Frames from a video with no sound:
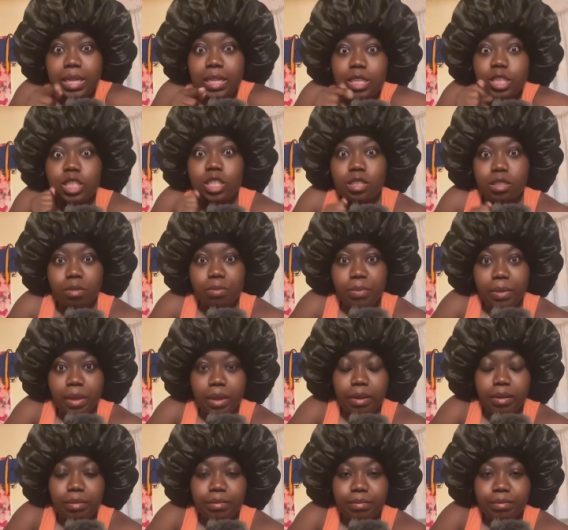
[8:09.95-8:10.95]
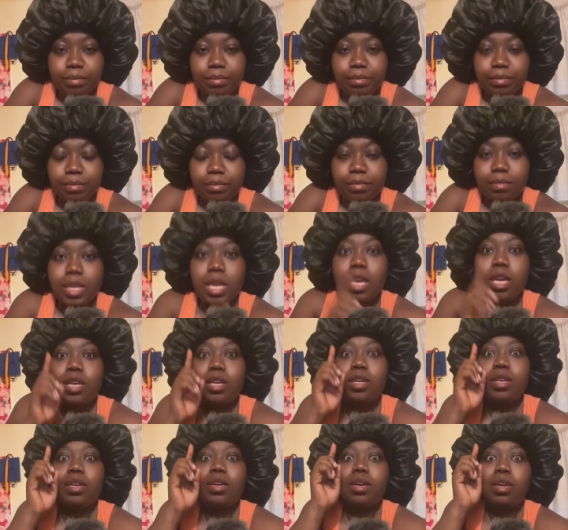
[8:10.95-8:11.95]
Like, oh my gosh.
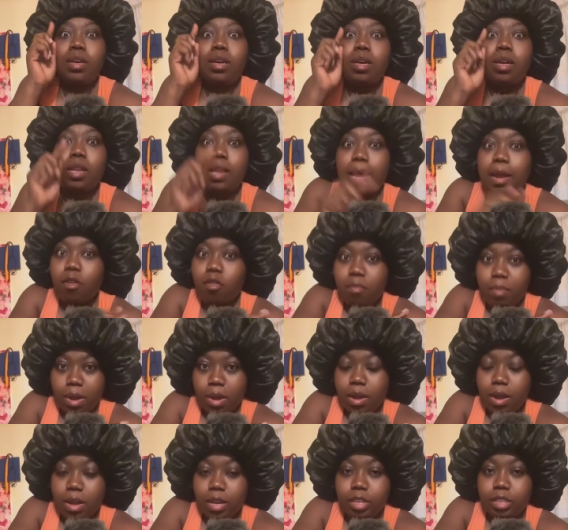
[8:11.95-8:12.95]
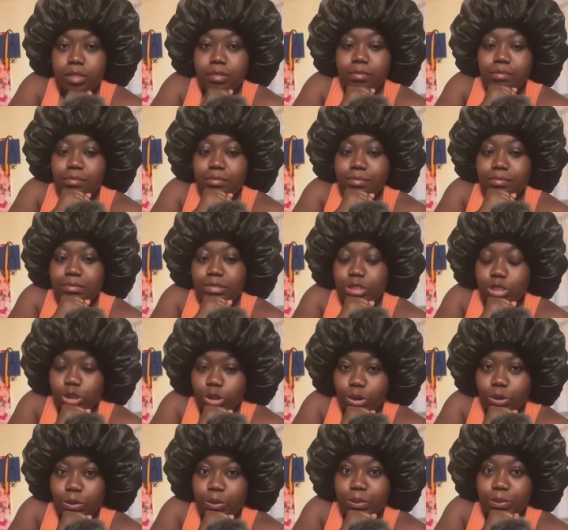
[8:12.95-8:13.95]
So this is the full
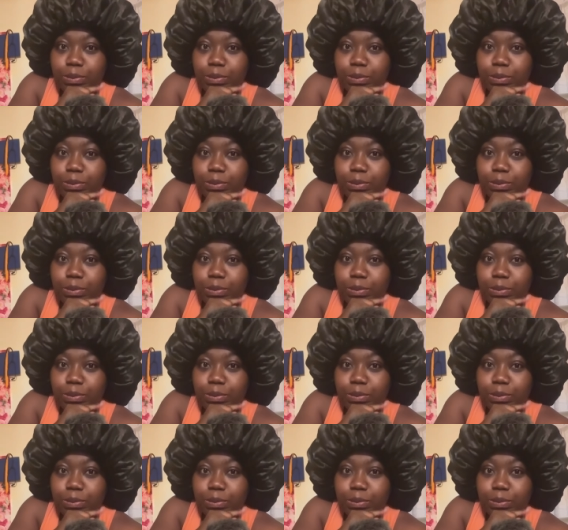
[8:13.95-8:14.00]
setup.